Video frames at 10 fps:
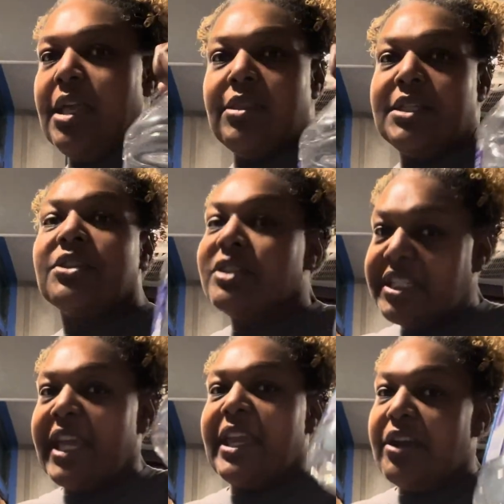it's going to
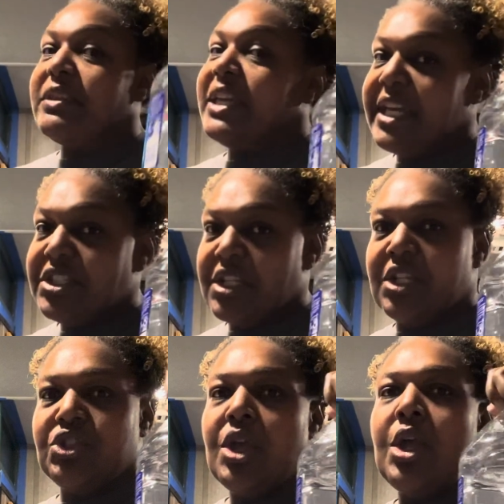take care of the kitchen,
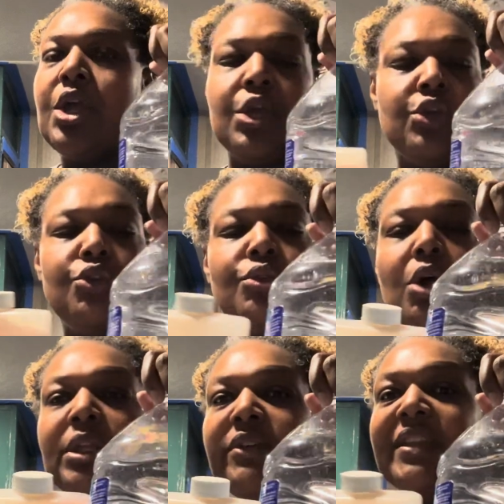because you
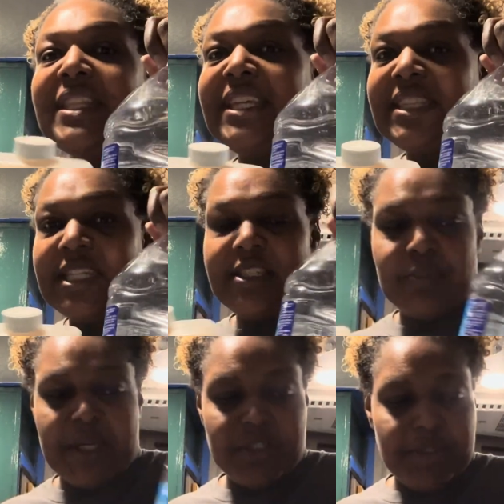don't even need this
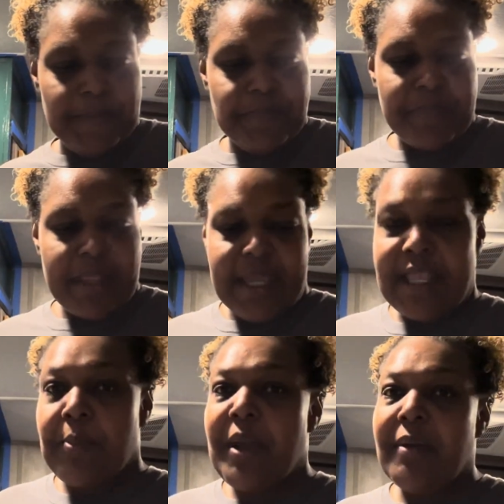much. And
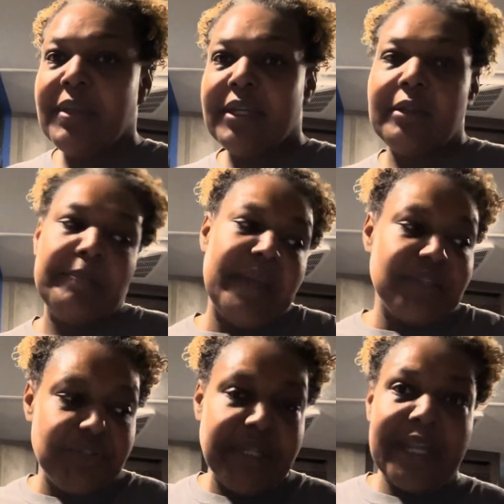I probably could have
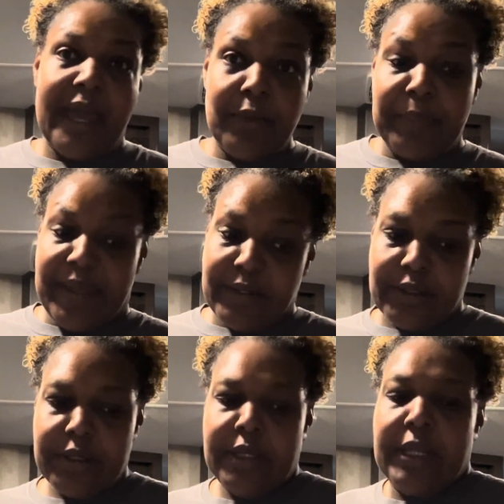measured it out
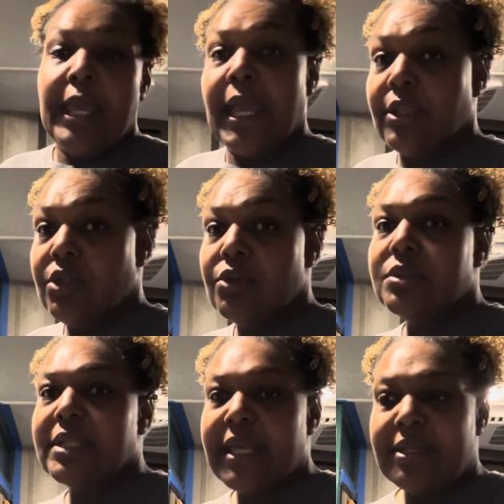better and
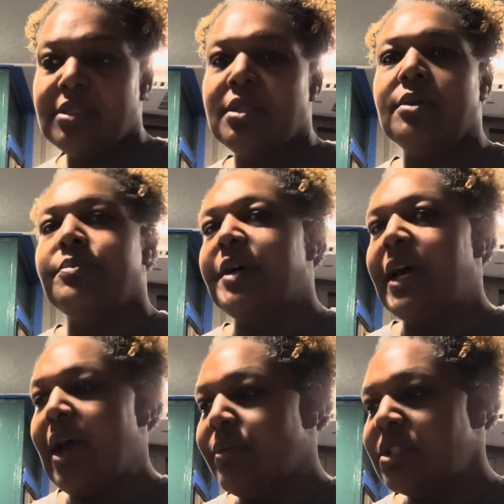used less, but
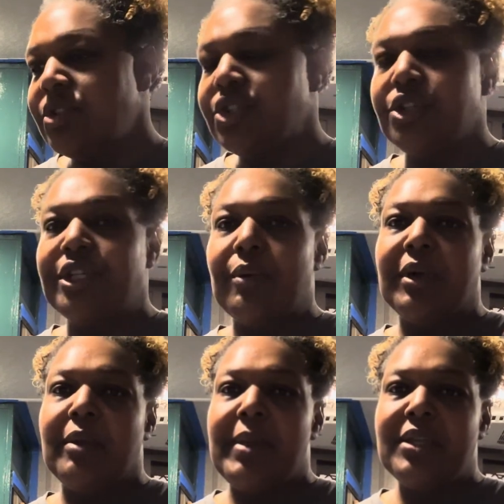I wasn't sure, and I
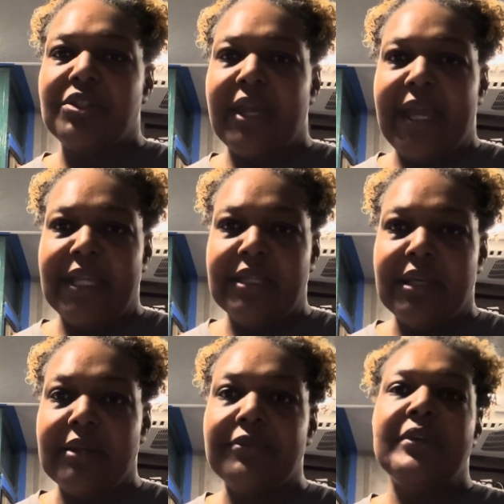wanted to make sure I had
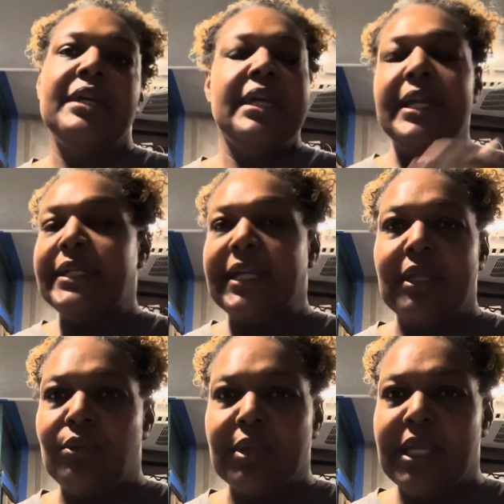enough. And I
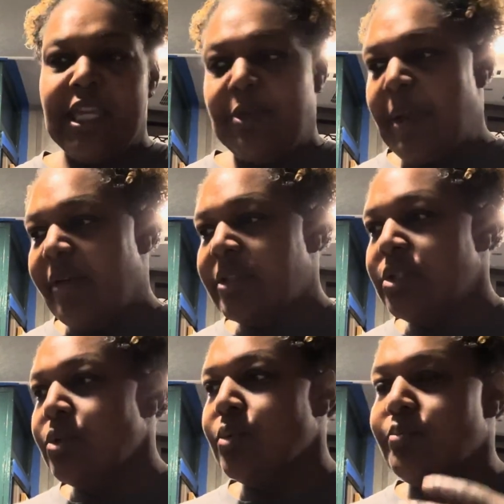didn't want to keep having
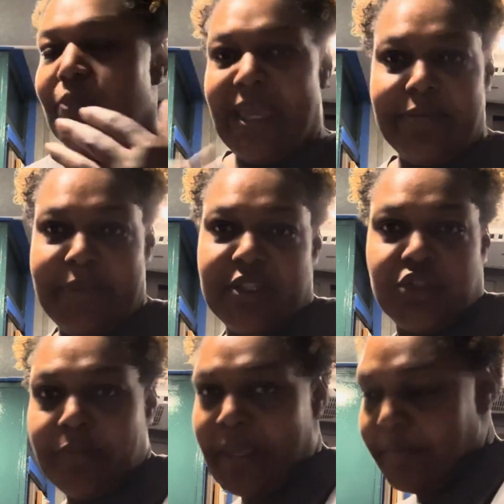to make
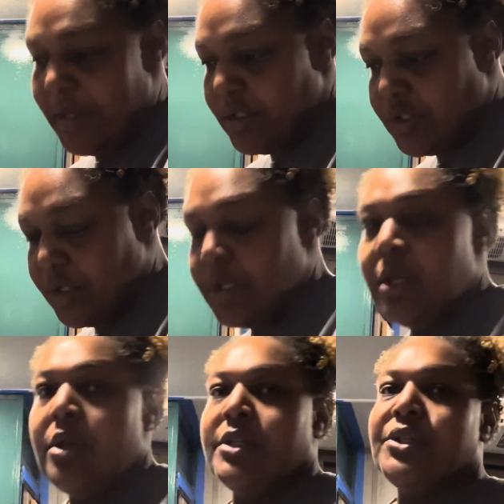mixture.
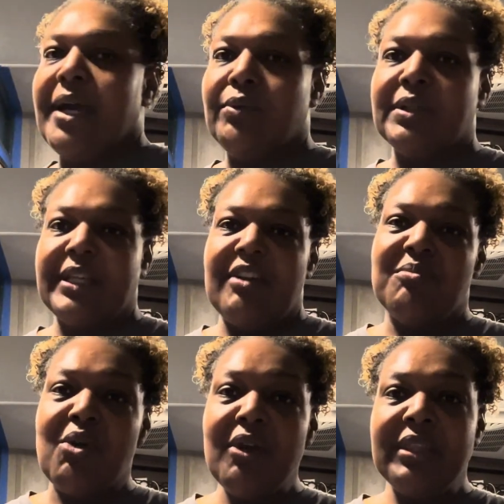So I wanted to have
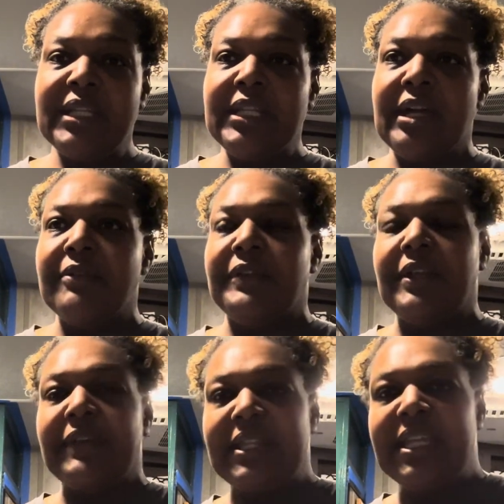more than enough, and
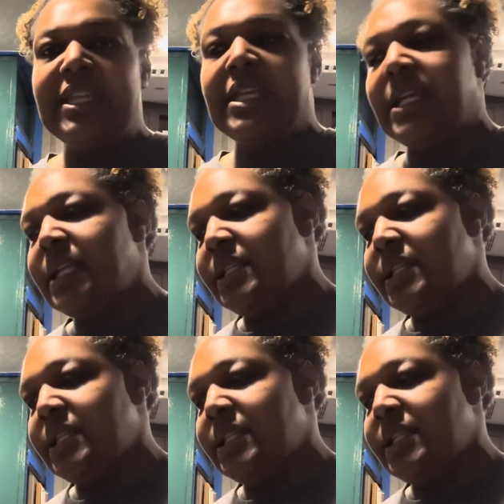if I didn't need it,